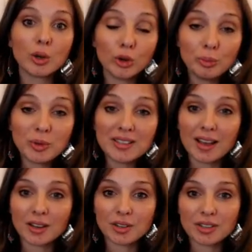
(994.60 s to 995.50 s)
Group
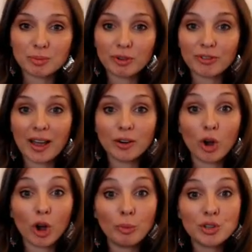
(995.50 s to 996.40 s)
discussions provide an
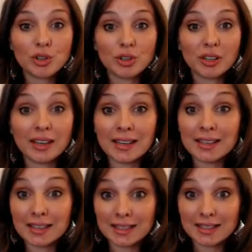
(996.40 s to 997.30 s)
opportunity
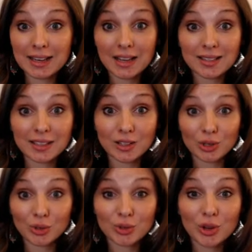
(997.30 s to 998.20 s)
to discuss
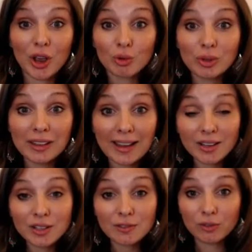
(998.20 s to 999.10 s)
issues
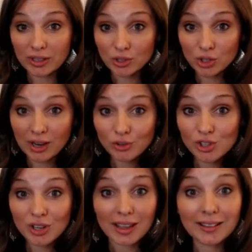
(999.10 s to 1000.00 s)
related to voice
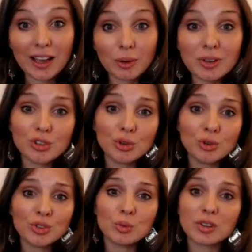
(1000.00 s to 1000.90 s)
change, allowing
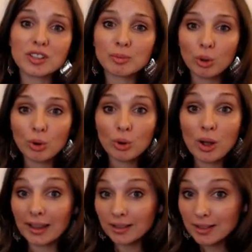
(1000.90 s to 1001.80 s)
students to explore
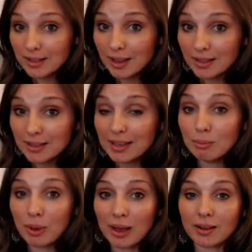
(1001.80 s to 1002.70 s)
and discuss the
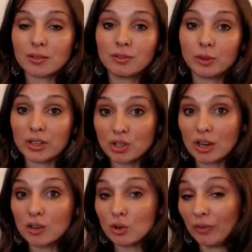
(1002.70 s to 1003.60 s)
impact of voice
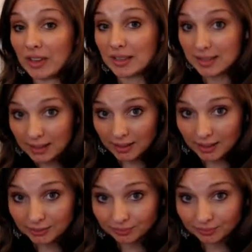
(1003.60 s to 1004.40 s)
change on their singing.